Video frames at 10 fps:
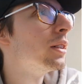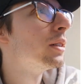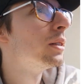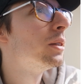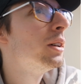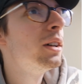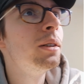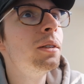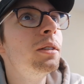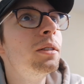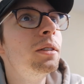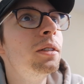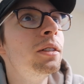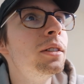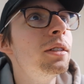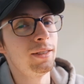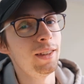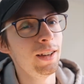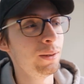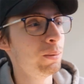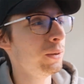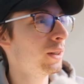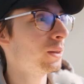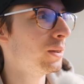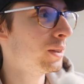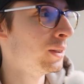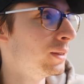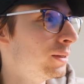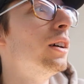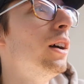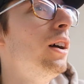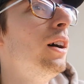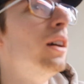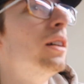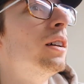Whoa. That's pretty cool. Huh.